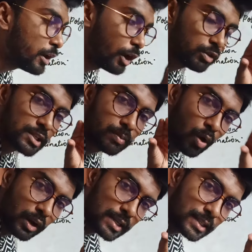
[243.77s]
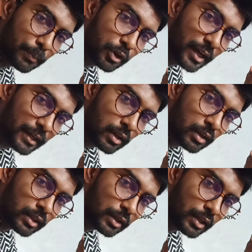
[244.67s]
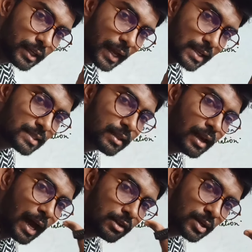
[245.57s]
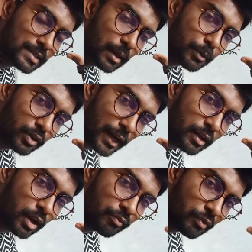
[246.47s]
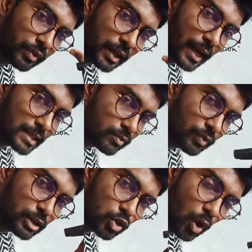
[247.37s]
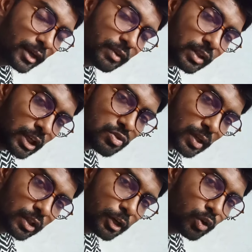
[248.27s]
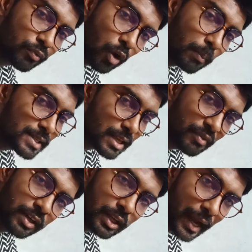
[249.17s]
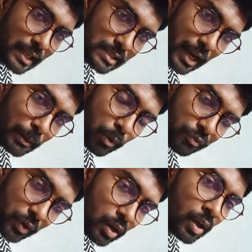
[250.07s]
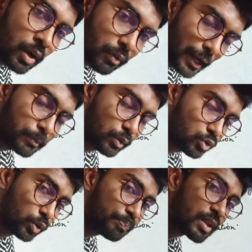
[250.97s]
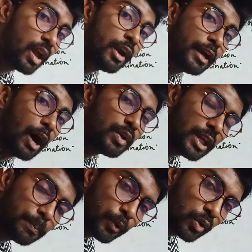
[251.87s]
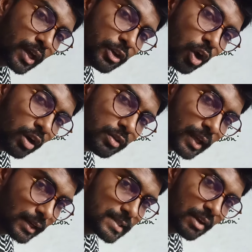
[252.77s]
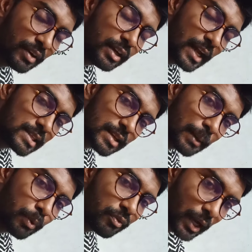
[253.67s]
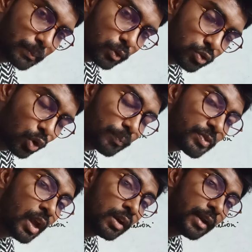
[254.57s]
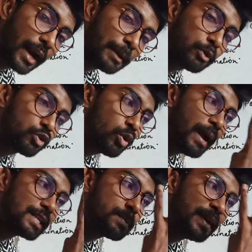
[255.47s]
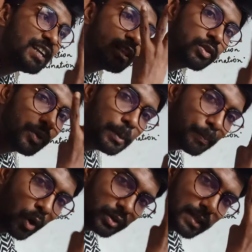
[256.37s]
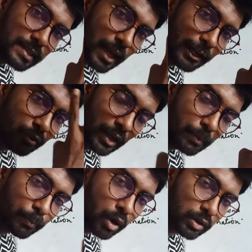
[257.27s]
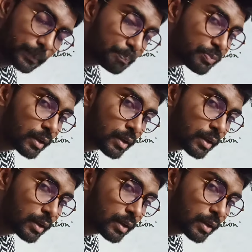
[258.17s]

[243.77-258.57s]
Now the smaller subunit 30S, the larger subunit 50S will join with each other to form a 70S type of a ribosome. Now in prokaryote, that is 70S type of ribosome, the ribosome has mainly 3 important sites, very important.